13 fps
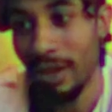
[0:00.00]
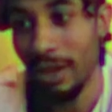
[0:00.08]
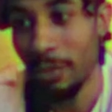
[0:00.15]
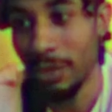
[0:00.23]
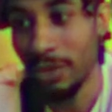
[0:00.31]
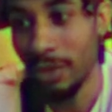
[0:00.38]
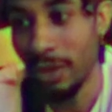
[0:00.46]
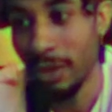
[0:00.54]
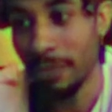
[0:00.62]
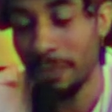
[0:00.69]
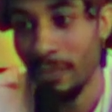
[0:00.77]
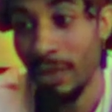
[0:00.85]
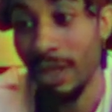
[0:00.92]
Alright, what you
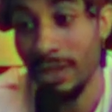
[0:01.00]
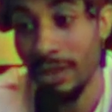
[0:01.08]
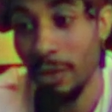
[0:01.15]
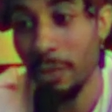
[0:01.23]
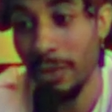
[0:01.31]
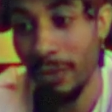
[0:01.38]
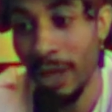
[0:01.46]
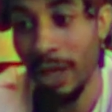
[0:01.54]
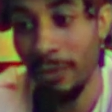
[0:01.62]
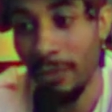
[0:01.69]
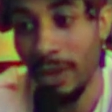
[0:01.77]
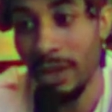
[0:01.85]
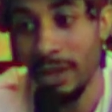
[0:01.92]
got? He's a little bit of a high
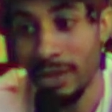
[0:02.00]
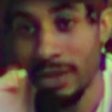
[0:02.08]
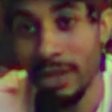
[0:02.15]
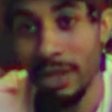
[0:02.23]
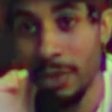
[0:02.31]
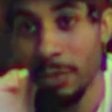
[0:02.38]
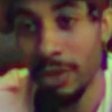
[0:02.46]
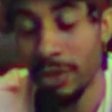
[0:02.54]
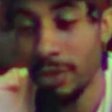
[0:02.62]
flyer, a sneaky one